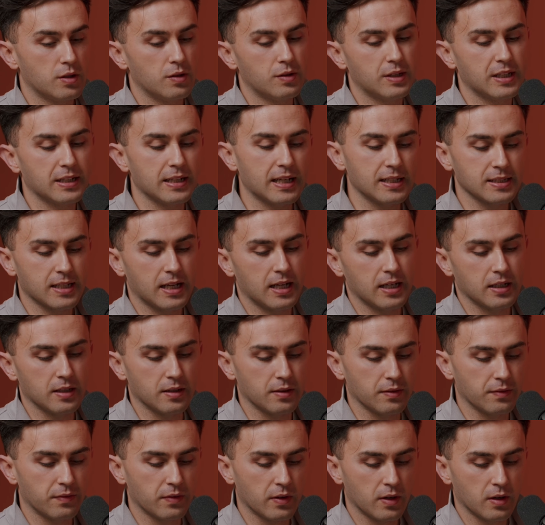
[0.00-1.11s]
you think that's kind
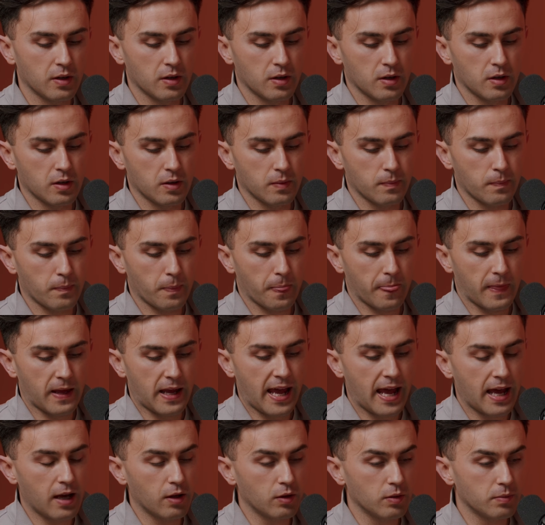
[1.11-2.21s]
of
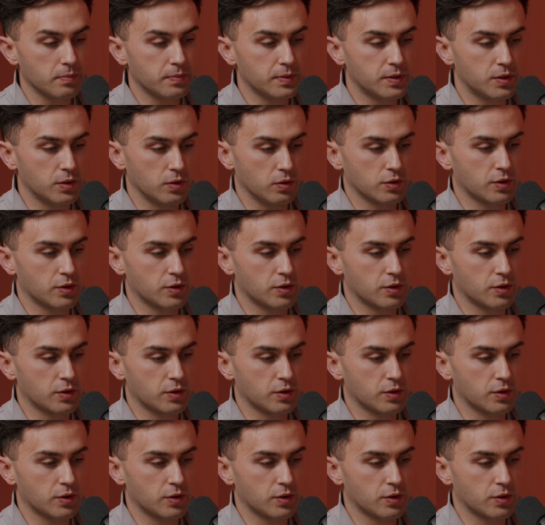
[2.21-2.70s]
helped your